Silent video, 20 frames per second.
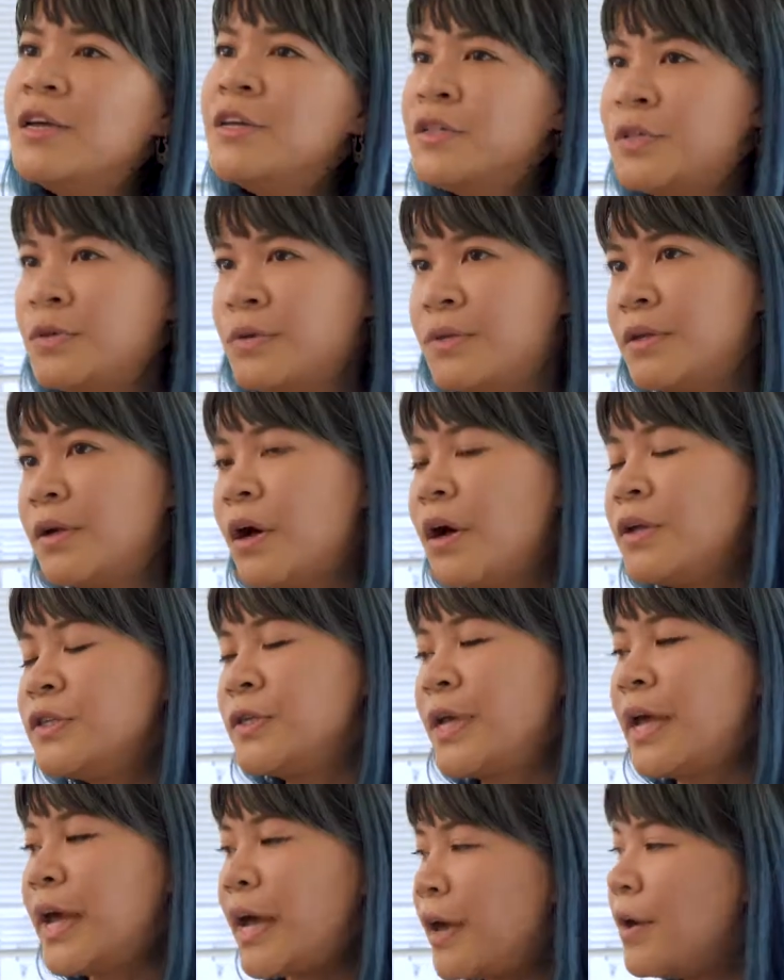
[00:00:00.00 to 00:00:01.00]
So
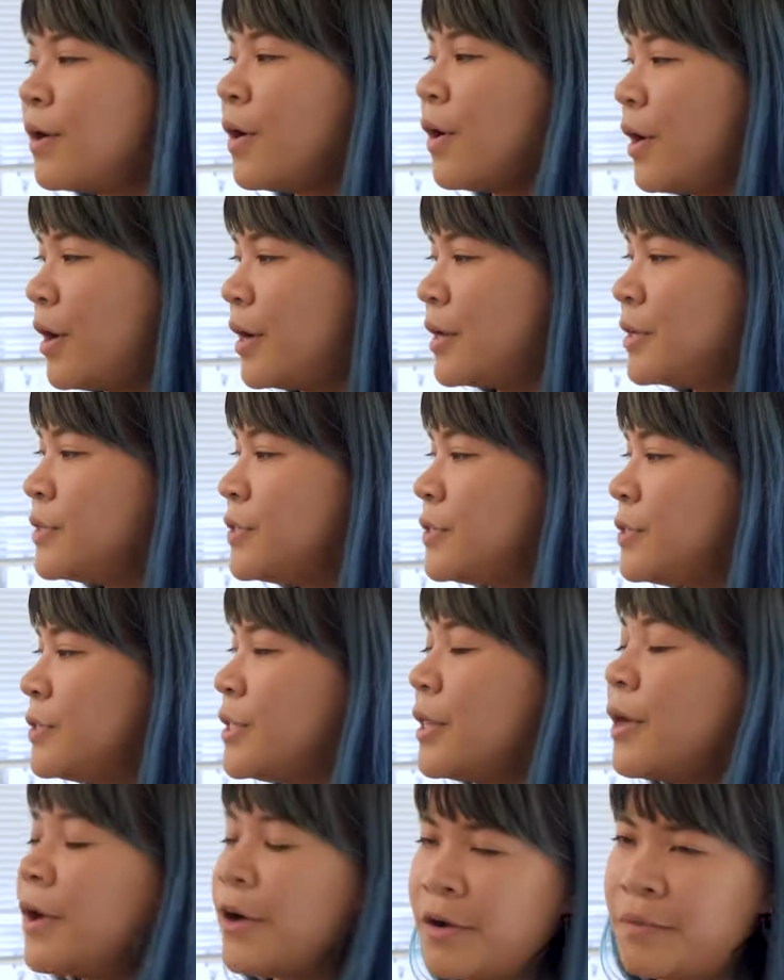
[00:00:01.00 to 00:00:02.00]
to add on to
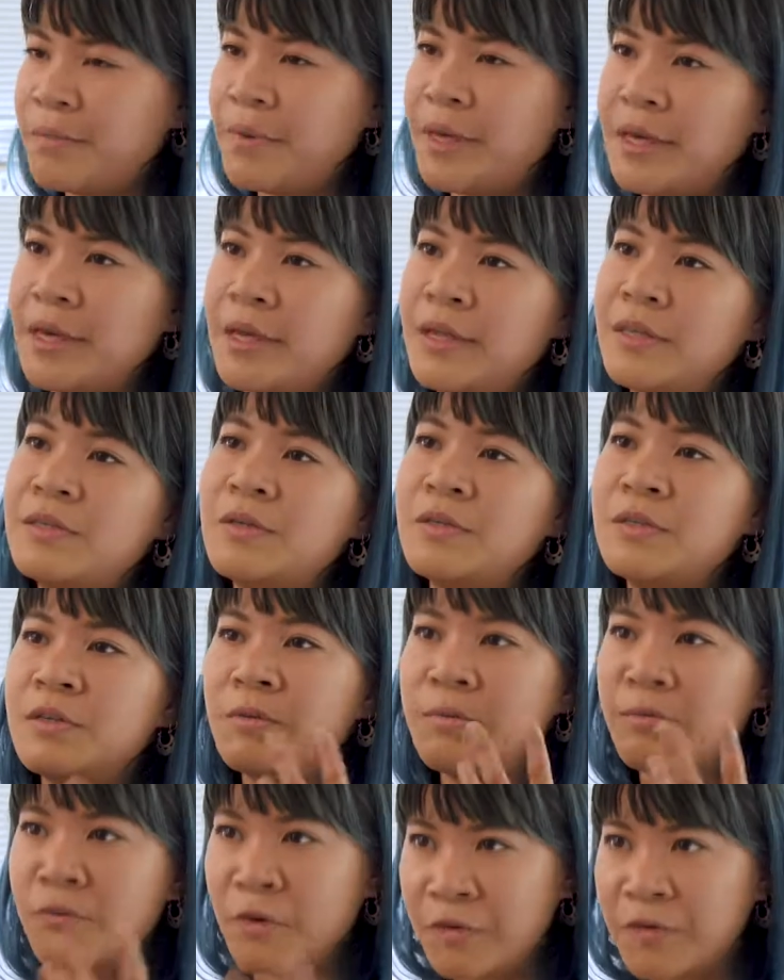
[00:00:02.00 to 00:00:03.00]
the art making, it's
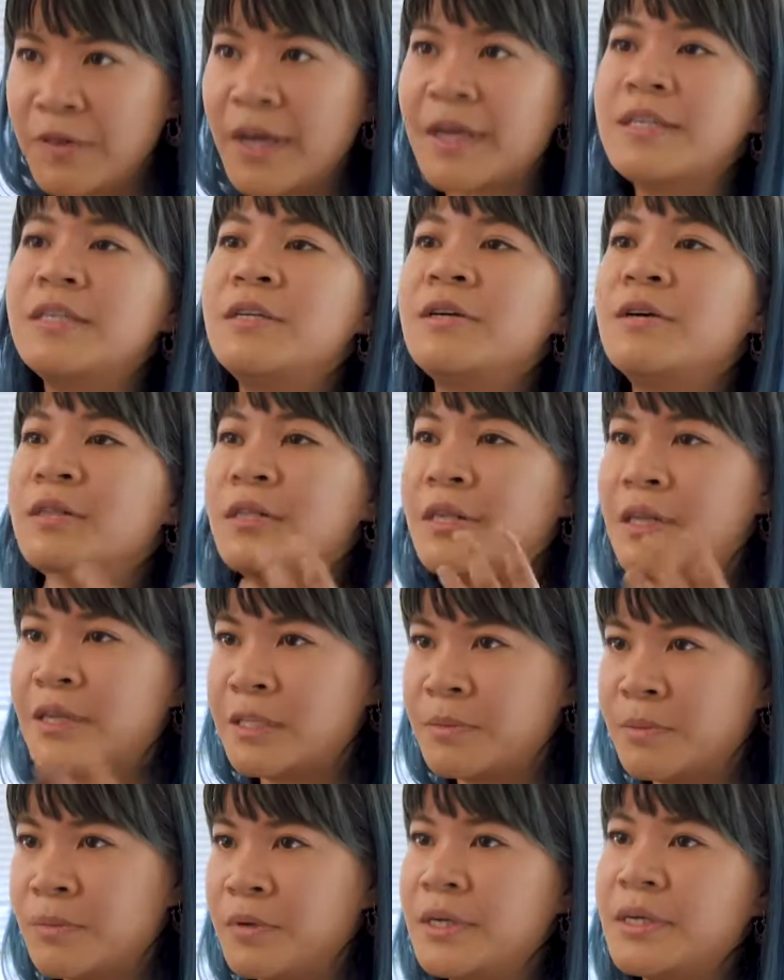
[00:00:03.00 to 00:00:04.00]
also reflecting on the
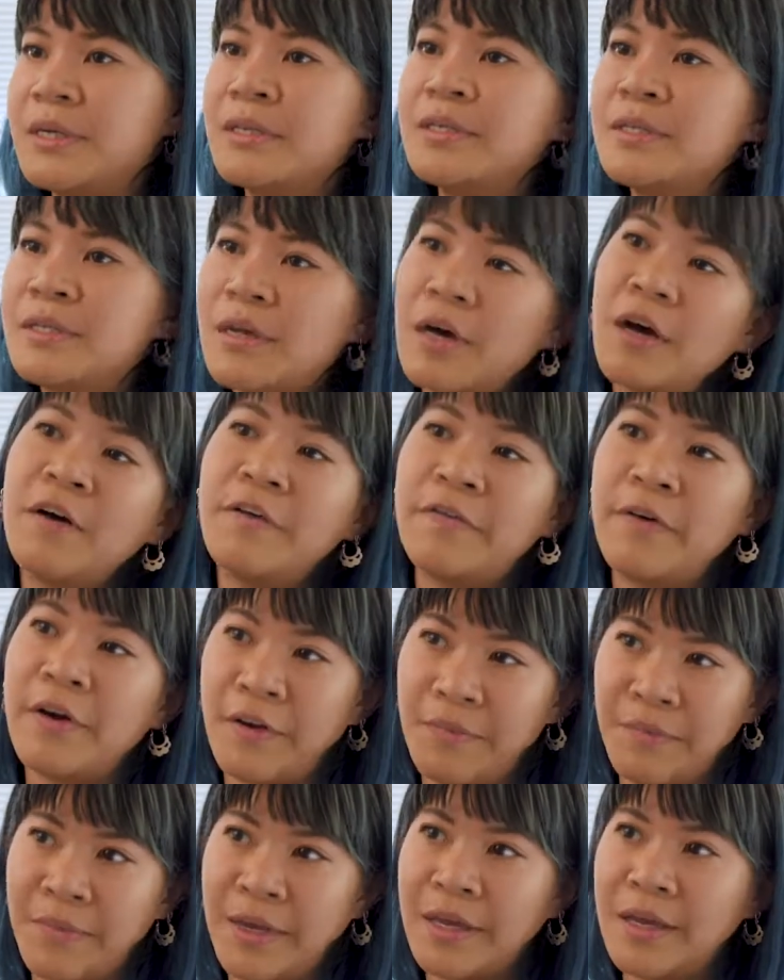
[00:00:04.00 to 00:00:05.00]
experience of
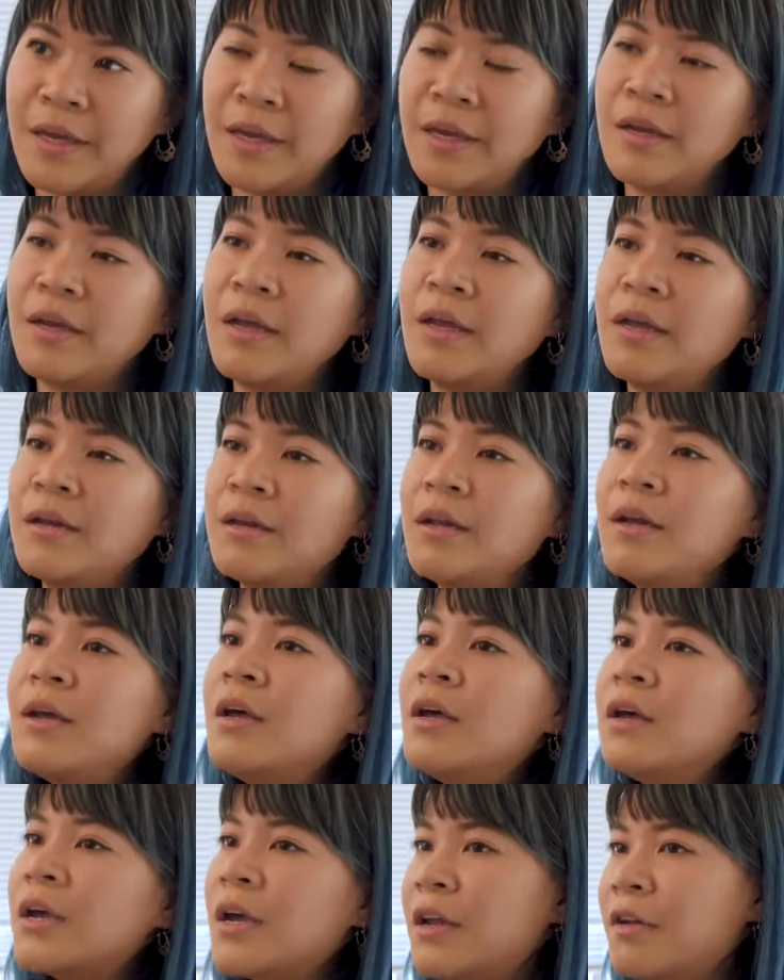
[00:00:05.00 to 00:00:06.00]
art making and
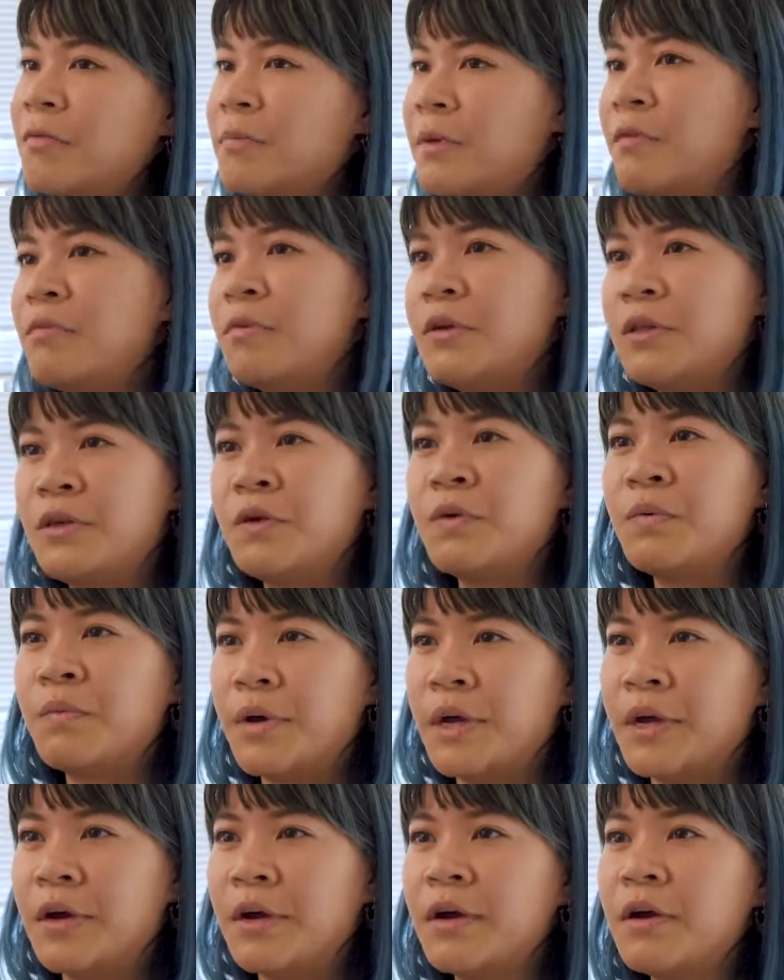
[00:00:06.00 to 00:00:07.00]
kind of being really
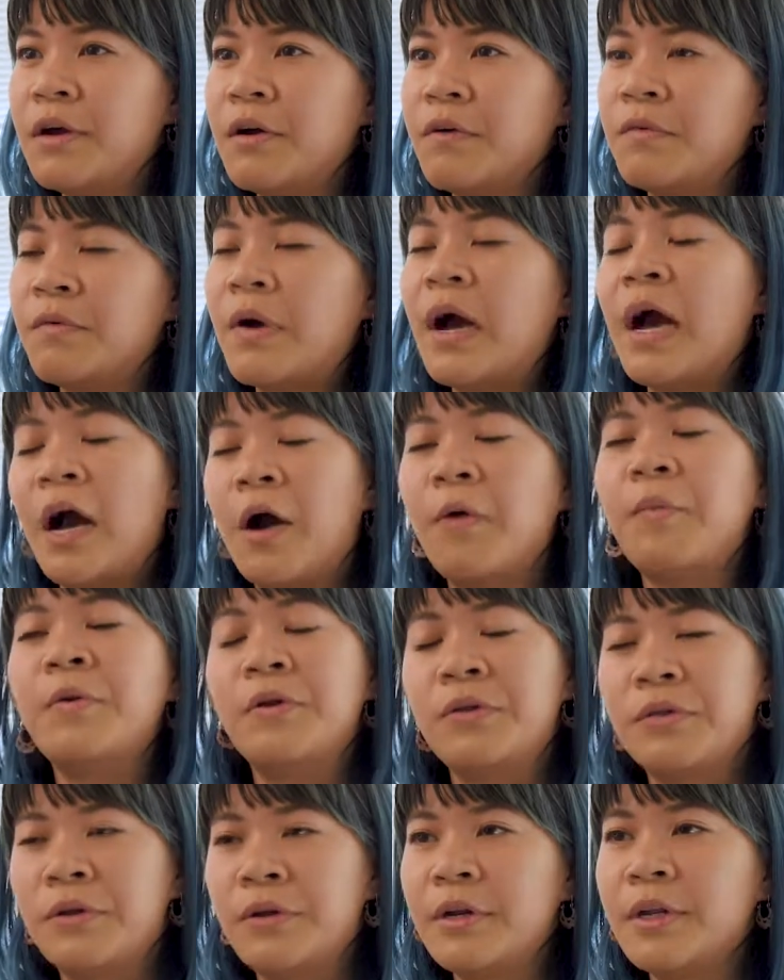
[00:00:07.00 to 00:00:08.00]
aware of how
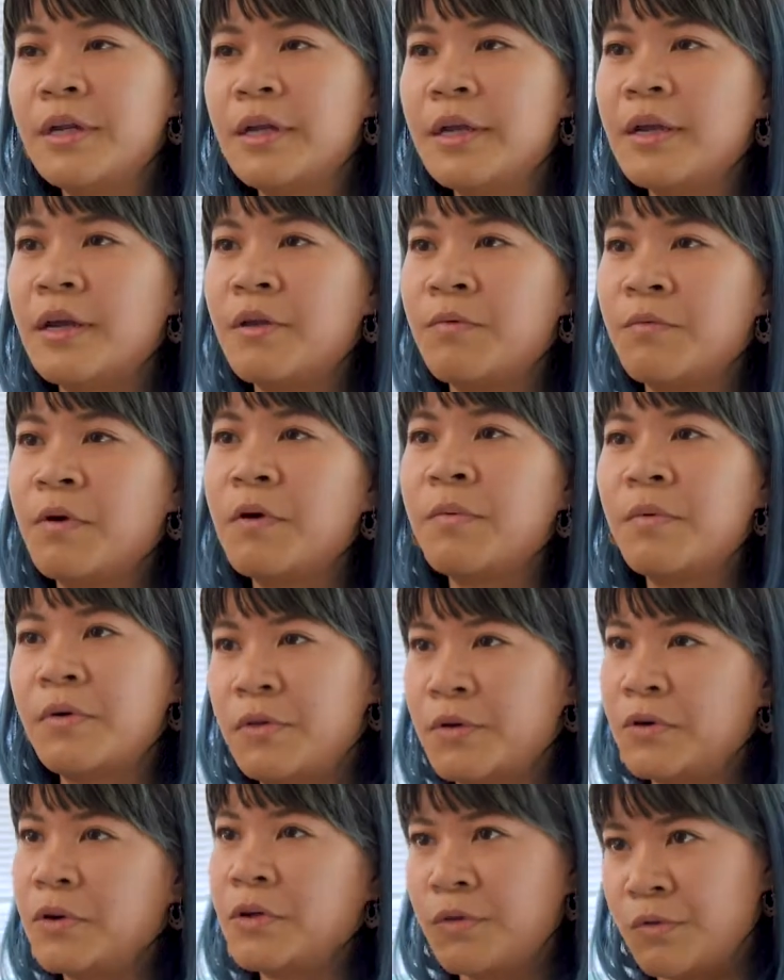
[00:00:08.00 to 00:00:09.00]
we're learning and what we're
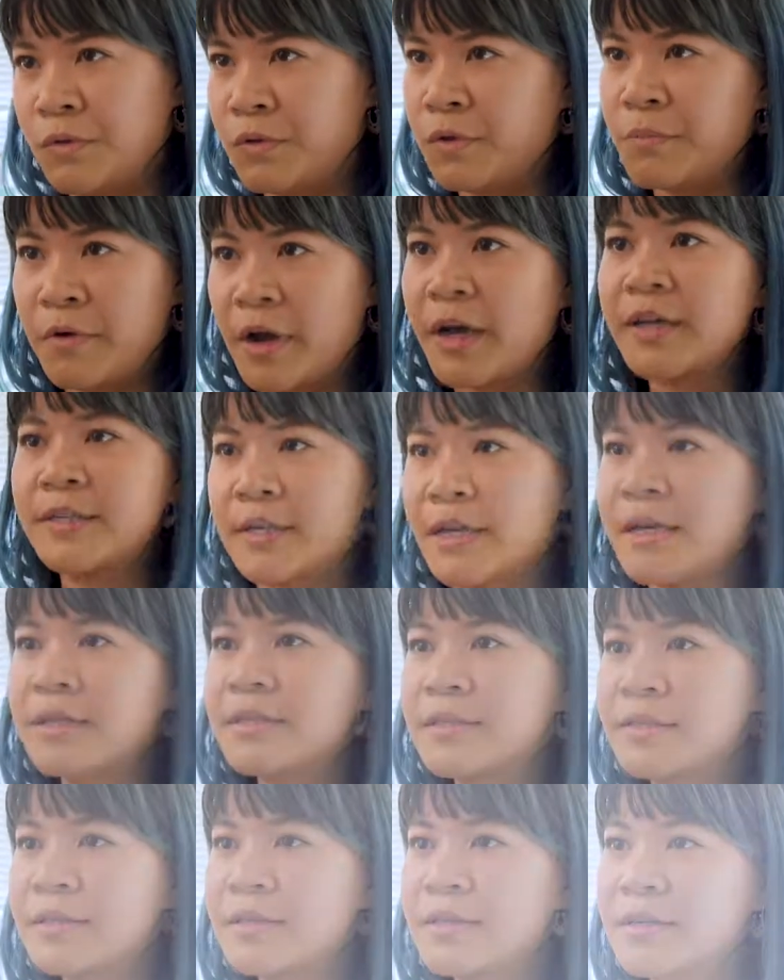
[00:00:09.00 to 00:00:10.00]
learning through the
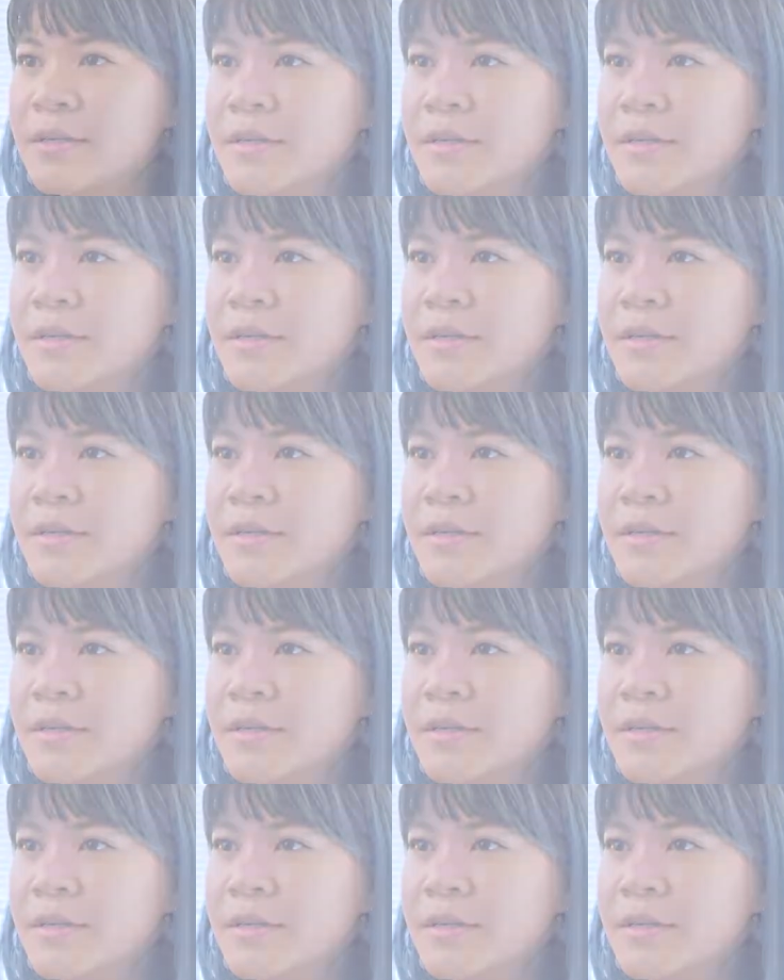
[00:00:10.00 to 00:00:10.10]
process.